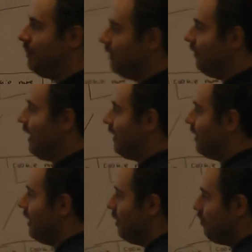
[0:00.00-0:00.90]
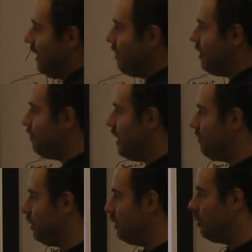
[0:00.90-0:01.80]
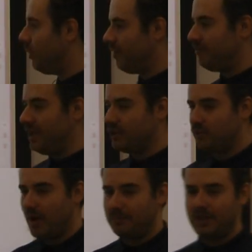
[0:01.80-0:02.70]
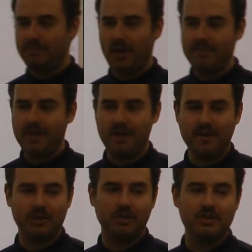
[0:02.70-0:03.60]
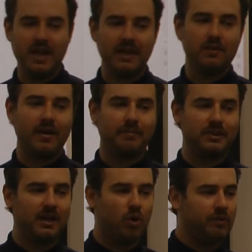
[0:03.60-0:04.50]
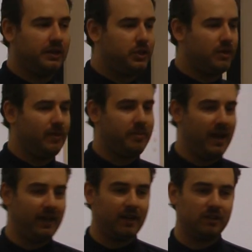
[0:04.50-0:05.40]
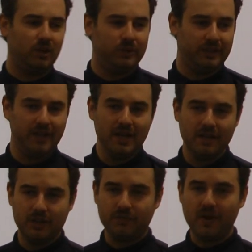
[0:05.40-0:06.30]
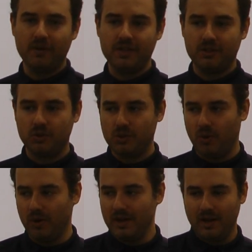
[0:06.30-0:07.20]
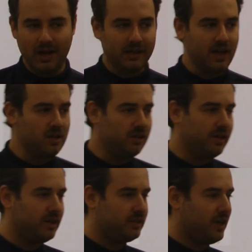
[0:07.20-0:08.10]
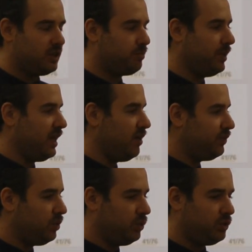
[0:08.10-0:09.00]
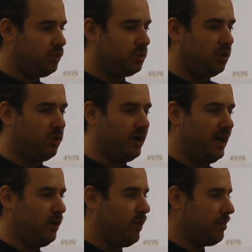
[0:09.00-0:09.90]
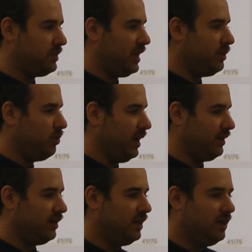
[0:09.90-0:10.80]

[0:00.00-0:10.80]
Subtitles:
In fact, maybe people who have made this website, maybe they have actually taken a website of a legitimate bank and cloned it. It's very easy to do. Kali Linux has plenty of tools to clone any website you want.